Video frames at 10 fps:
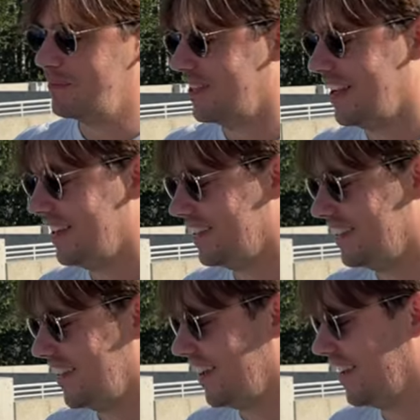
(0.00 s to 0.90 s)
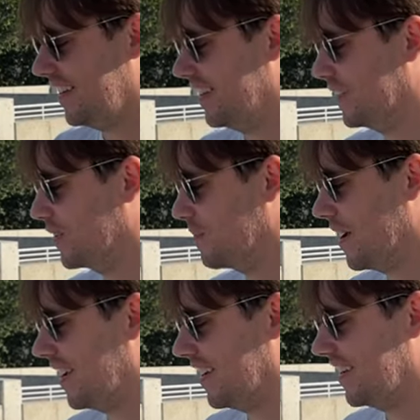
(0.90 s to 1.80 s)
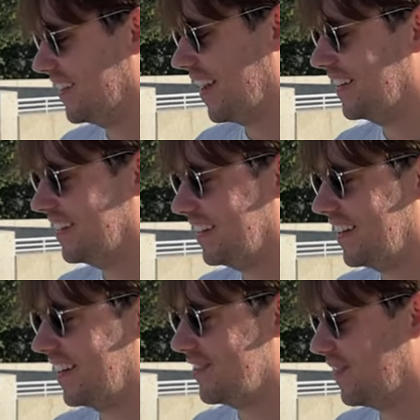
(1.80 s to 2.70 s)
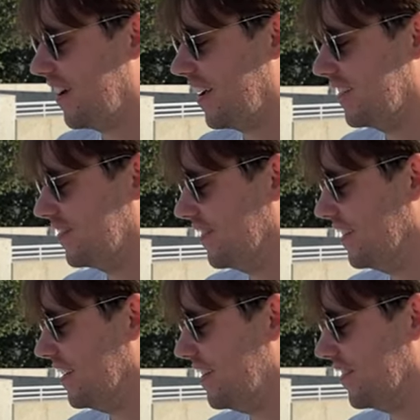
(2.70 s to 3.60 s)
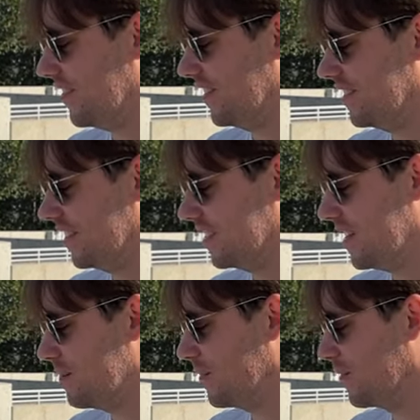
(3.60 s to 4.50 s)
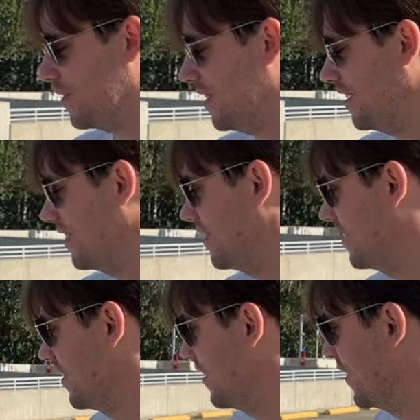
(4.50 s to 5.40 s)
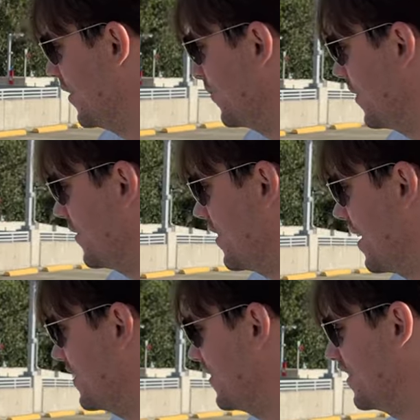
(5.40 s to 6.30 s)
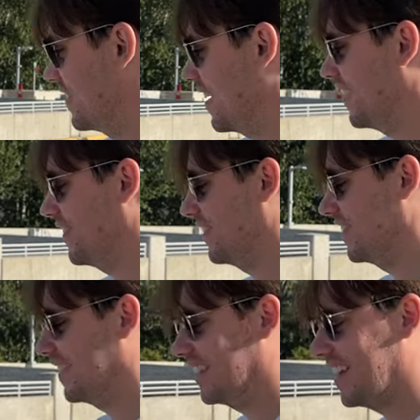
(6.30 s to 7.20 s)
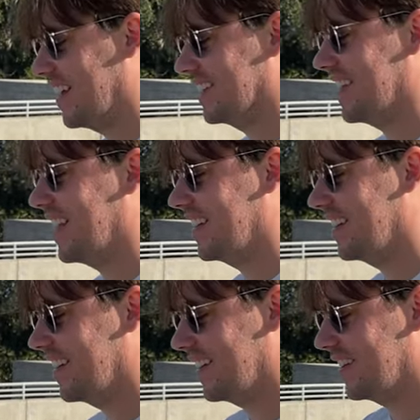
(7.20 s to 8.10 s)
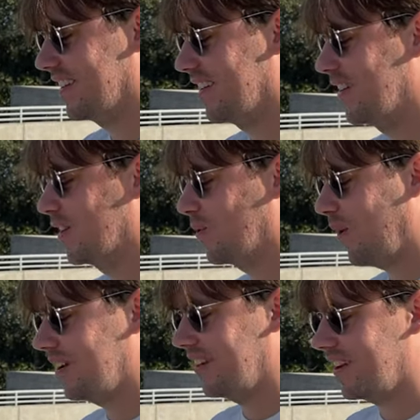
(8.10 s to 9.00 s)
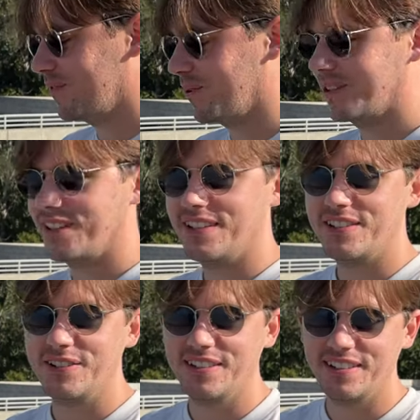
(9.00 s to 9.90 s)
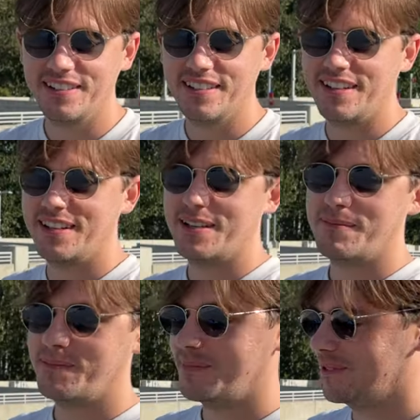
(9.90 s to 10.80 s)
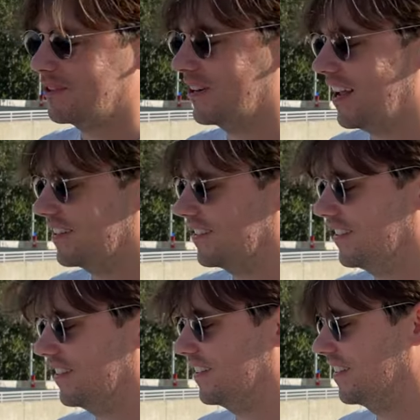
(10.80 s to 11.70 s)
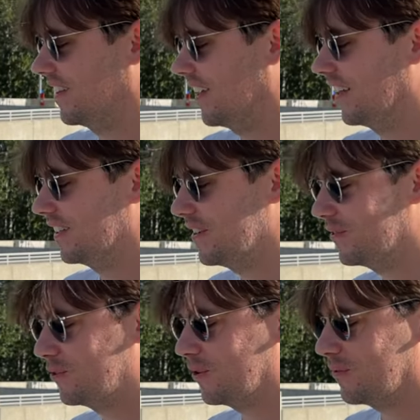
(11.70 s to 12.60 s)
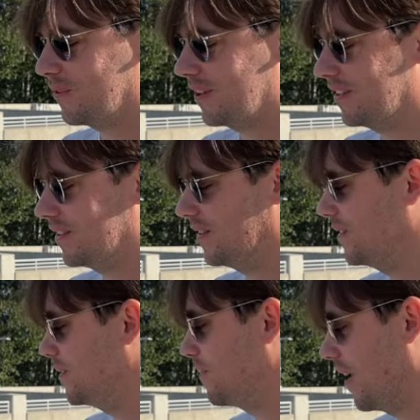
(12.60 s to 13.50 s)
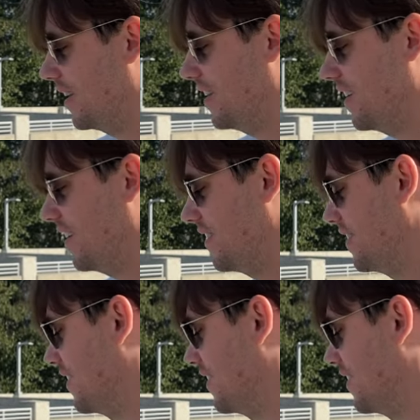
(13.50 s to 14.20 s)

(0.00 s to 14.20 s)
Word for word: Tate, and this is my nineteen ninety-five E thirty-six M three, which, as you can tell, has had uh, quite a lot of work done to it. Um, so it has the Live to Offend body kit.